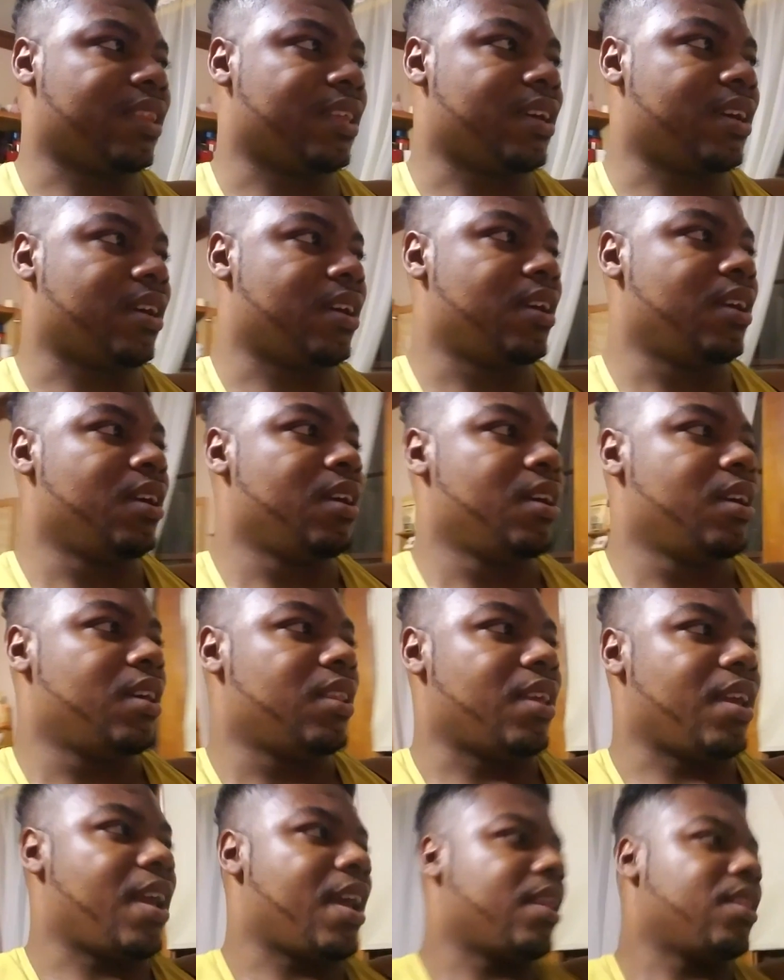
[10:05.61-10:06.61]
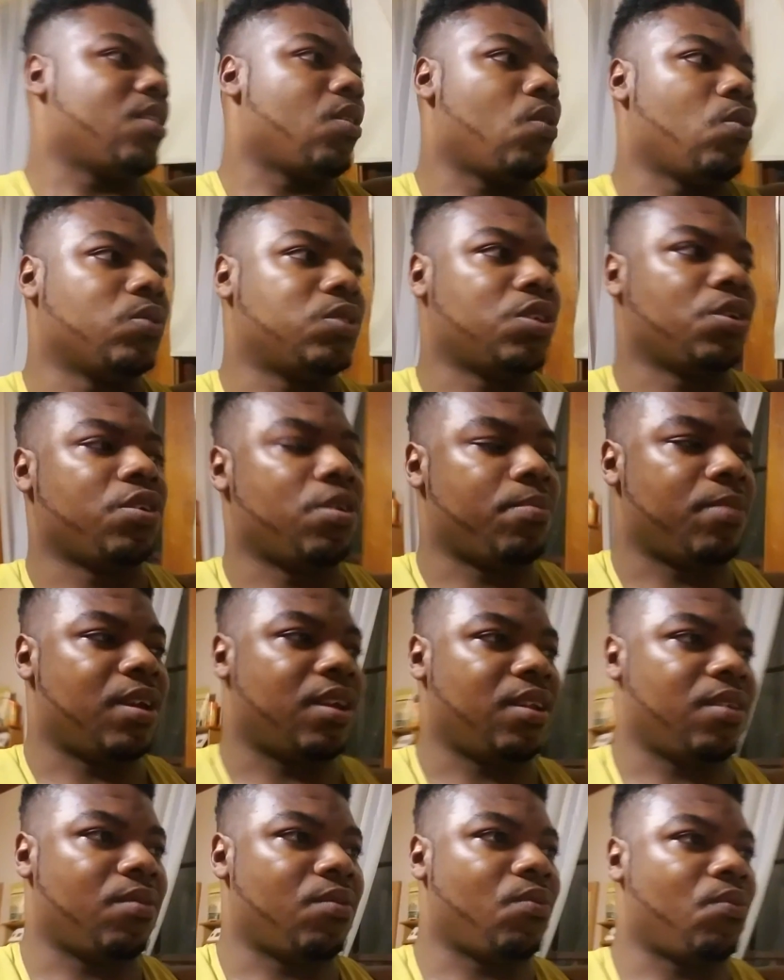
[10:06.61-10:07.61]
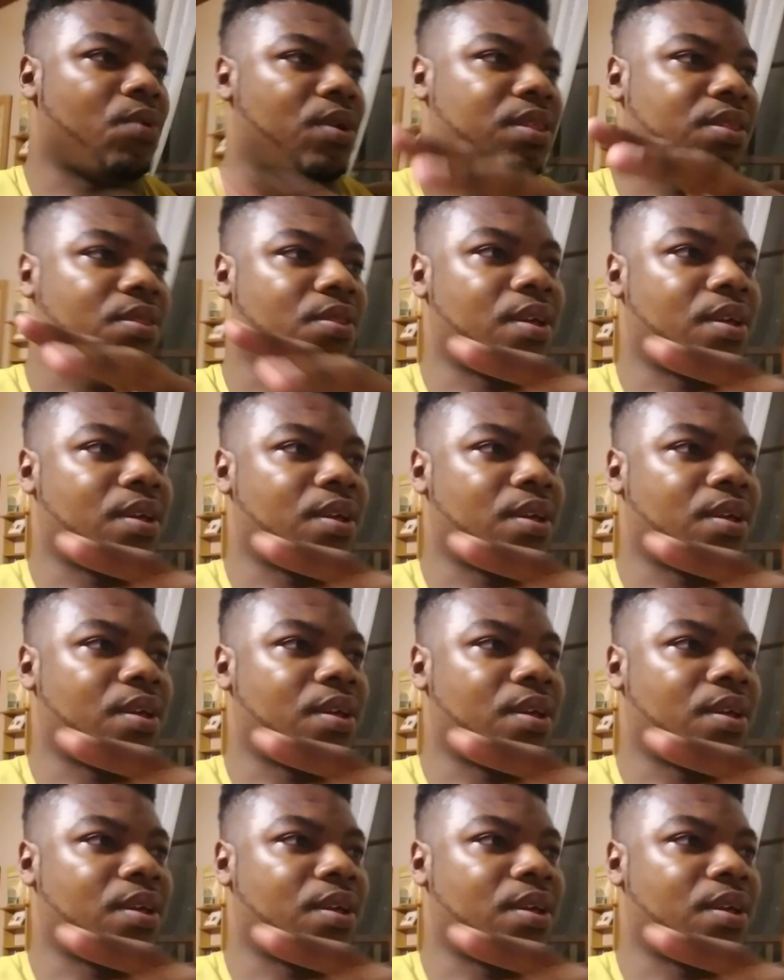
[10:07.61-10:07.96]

they had the whole tournament with,